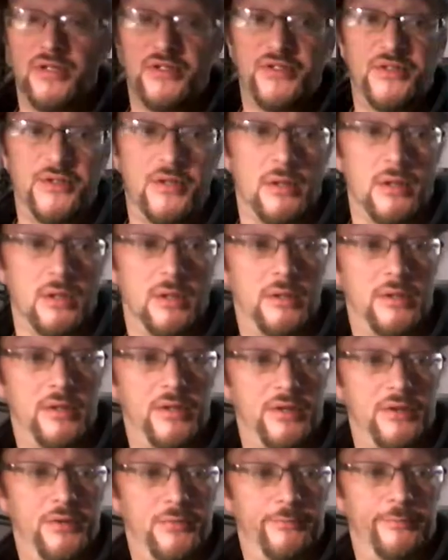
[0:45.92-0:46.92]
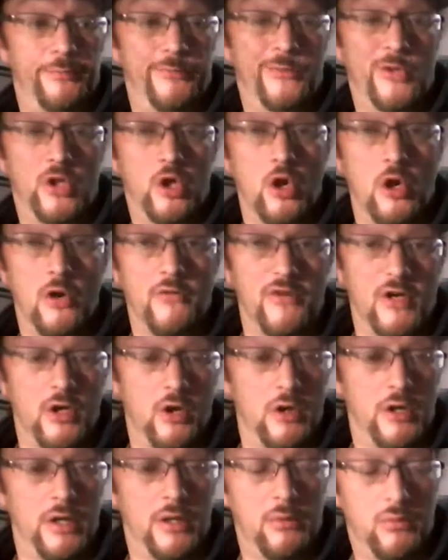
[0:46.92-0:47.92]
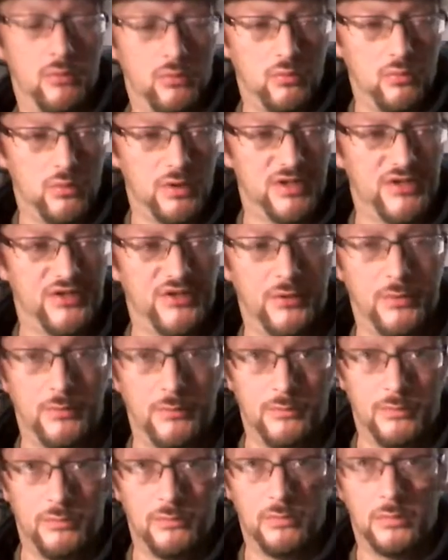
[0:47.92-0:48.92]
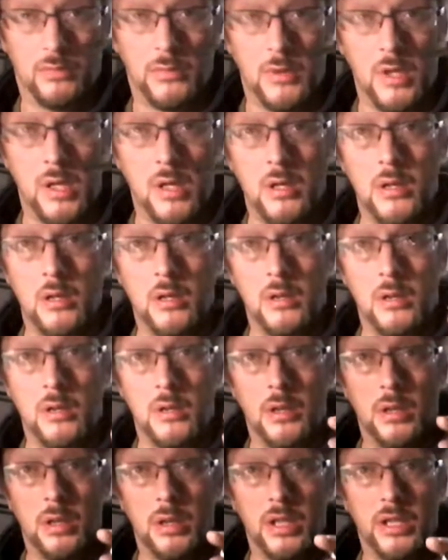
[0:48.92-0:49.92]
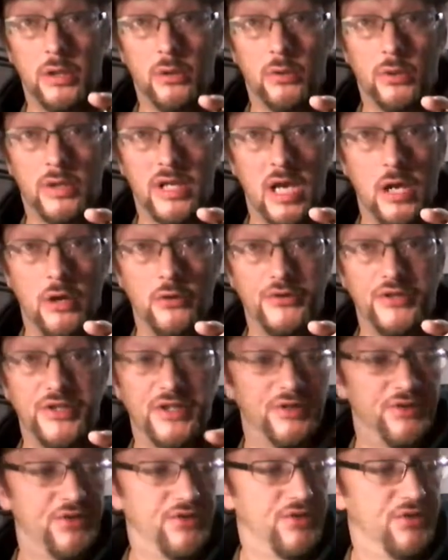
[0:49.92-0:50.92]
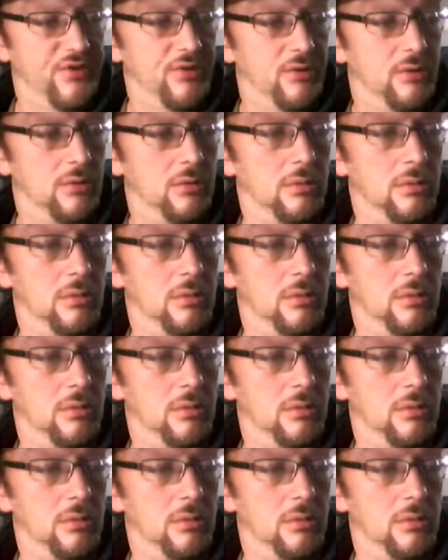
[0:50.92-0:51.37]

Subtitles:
start carving on it with some little gouges,